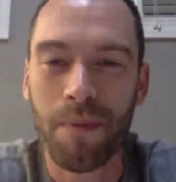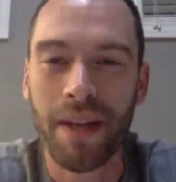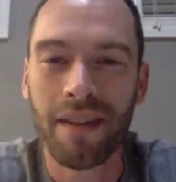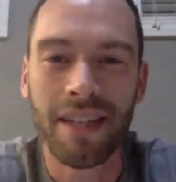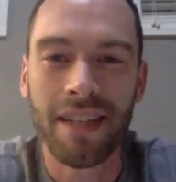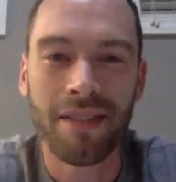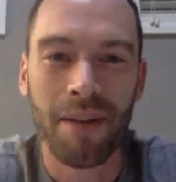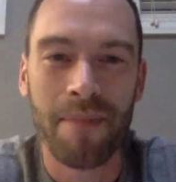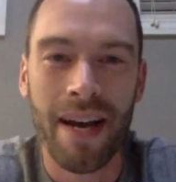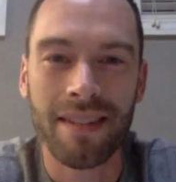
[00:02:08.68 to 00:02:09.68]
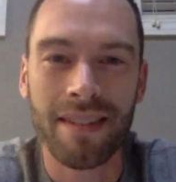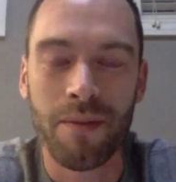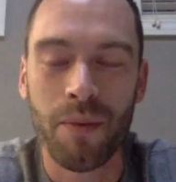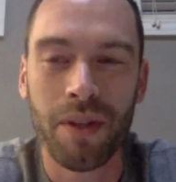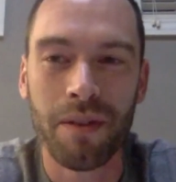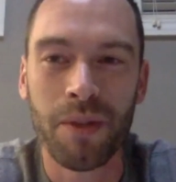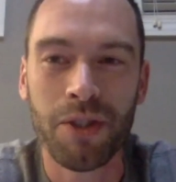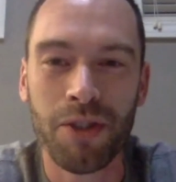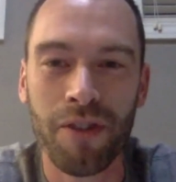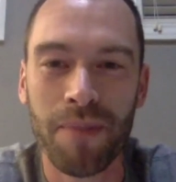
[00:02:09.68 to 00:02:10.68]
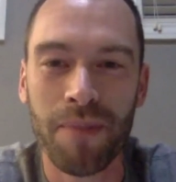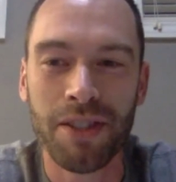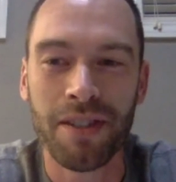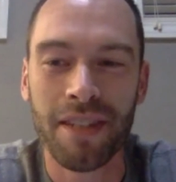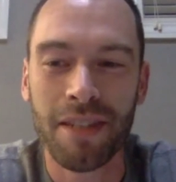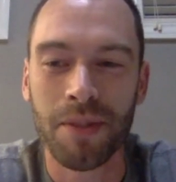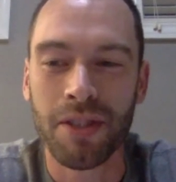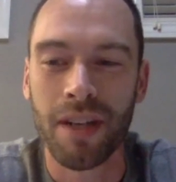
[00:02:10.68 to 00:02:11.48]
lakes around Madison. We should have mentioned this, Michelle.